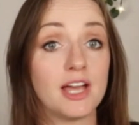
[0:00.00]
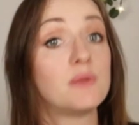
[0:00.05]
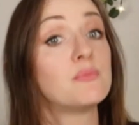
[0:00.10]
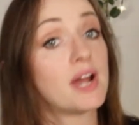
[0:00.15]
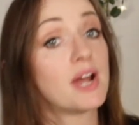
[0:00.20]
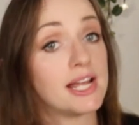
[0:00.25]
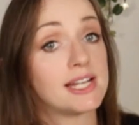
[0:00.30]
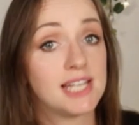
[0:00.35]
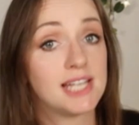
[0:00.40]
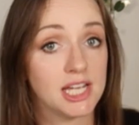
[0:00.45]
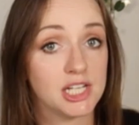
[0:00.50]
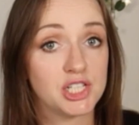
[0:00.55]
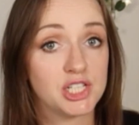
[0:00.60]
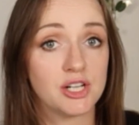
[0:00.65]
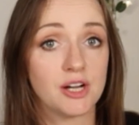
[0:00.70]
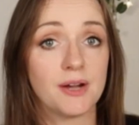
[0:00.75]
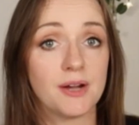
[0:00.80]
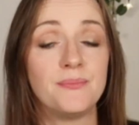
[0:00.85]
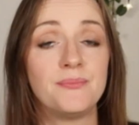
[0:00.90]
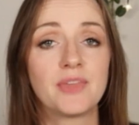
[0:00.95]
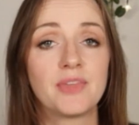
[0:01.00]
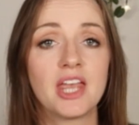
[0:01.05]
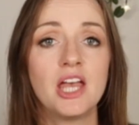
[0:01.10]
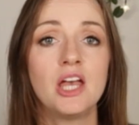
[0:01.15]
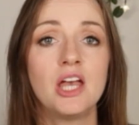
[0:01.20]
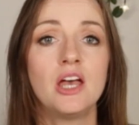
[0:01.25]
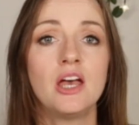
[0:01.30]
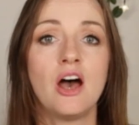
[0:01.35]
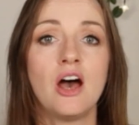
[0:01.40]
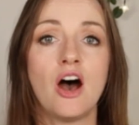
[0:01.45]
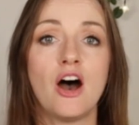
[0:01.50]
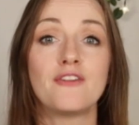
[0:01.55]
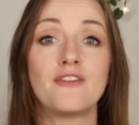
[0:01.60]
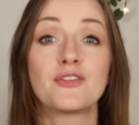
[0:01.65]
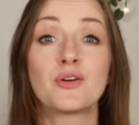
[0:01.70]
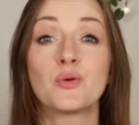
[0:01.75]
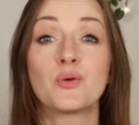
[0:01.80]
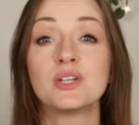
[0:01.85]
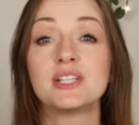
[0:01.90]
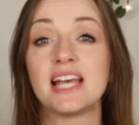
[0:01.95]
practitioner. Of
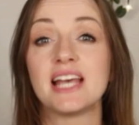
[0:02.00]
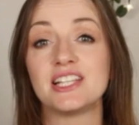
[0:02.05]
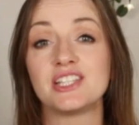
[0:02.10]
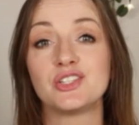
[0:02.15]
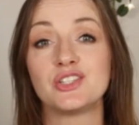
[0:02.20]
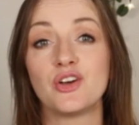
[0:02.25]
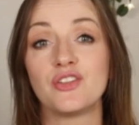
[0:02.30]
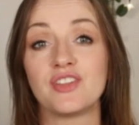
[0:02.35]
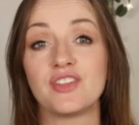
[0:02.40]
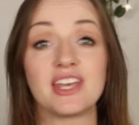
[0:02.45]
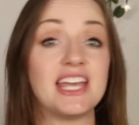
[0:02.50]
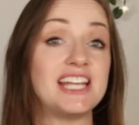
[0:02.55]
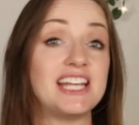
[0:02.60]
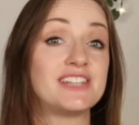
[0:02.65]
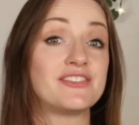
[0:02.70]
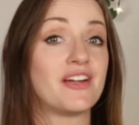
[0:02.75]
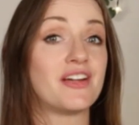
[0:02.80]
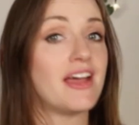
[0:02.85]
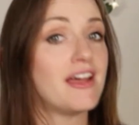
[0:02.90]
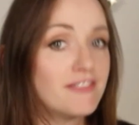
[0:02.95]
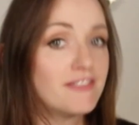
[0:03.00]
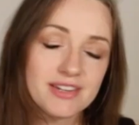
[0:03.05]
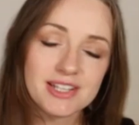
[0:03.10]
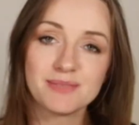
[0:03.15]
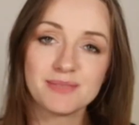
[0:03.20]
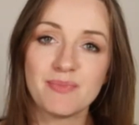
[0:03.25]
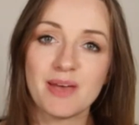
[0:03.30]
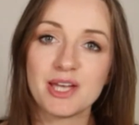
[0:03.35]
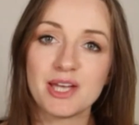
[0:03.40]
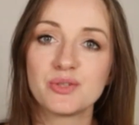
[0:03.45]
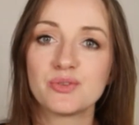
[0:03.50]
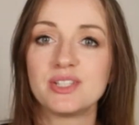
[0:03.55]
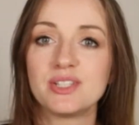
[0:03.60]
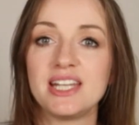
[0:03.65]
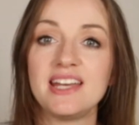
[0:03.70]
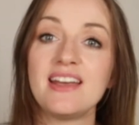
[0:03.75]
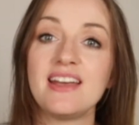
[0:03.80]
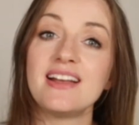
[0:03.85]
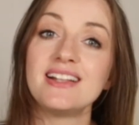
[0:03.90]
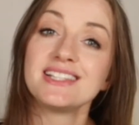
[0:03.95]
course, that's not the case for every
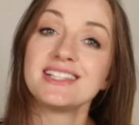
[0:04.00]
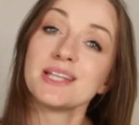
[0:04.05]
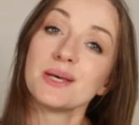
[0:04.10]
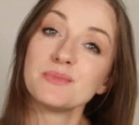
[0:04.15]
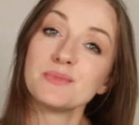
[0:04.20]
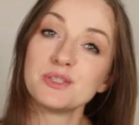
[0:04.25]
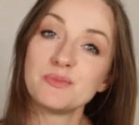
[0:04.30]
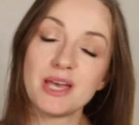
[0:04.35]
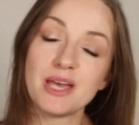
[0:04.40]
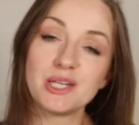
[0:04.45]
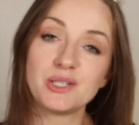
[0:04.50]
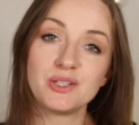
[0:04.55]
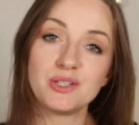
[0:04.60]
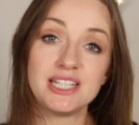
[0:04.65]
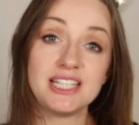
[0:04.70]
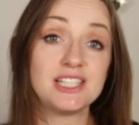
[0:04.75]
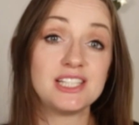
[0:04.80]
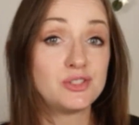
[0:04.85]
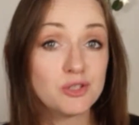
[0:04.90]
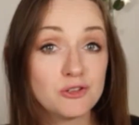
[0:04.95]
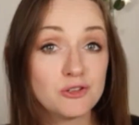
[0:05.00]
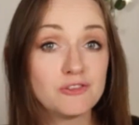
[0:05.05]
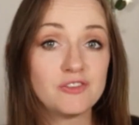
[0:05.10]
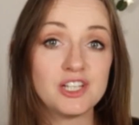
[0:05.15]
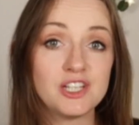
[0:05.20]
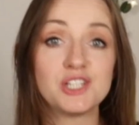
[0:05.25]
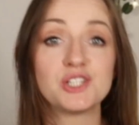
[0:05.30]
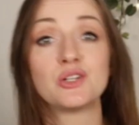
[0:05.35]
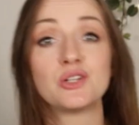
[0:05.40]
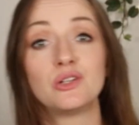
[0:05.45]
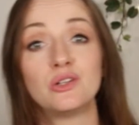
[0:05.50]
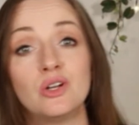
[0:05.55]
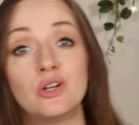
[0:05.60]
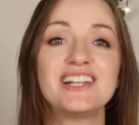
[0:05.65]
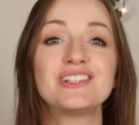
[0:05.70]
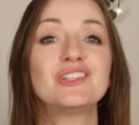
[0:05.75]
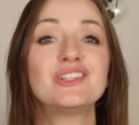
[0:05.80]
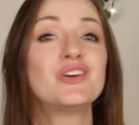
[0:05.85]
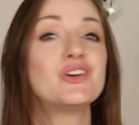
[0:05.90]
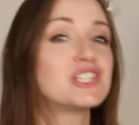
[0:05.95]
specialty, and some specialties do feature
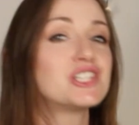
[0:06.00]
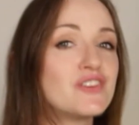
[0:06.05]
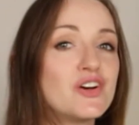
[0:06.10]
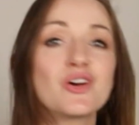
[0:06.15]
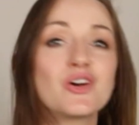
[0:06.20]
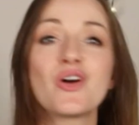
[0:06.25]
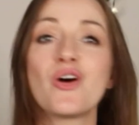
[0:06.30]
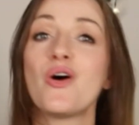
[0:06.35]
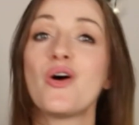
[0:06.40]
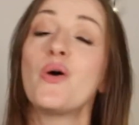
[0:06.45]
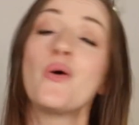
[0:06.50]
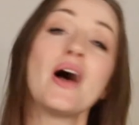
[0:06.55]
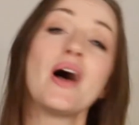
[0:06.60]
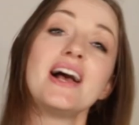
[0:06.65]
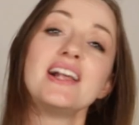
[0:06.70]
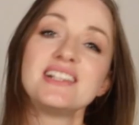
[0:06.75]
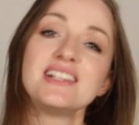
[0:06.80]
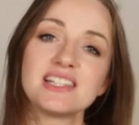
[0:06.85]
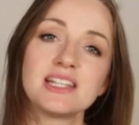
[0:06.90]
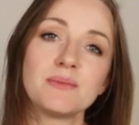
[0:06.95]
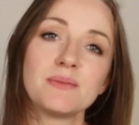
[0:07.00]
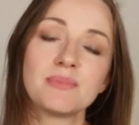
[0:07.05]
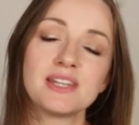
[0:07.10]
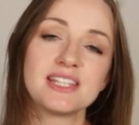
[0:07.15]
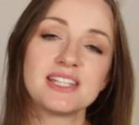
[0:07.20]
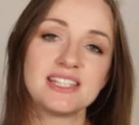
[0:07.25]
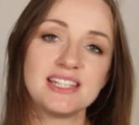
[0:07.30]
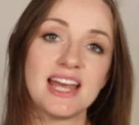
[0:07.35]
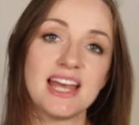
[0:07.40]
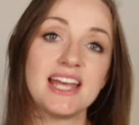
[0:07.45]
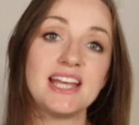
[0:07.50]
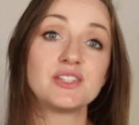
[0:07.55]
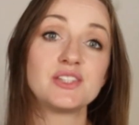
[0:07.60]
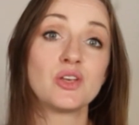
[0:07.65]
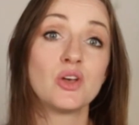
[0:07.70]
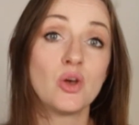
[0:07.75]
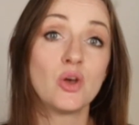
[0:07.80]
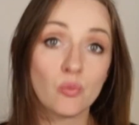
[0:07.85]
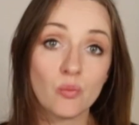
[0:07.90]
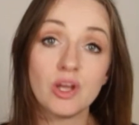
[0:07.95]
lots of on-call and sleepless nights
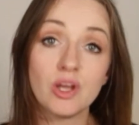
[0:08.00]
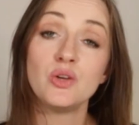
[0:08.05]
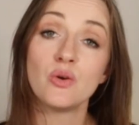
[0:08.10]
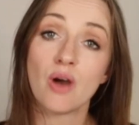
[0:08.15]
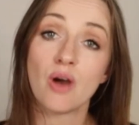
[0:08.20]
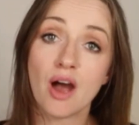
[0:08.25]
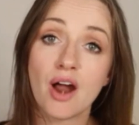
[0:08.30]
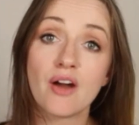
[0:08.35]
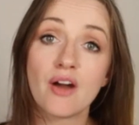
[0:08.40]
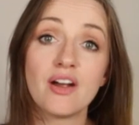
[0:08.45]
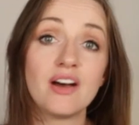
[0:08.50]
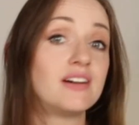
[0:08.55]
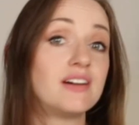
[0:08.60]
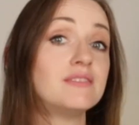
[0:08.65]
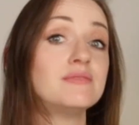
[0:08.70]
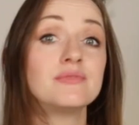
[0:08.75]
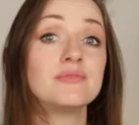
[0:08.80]
when you are a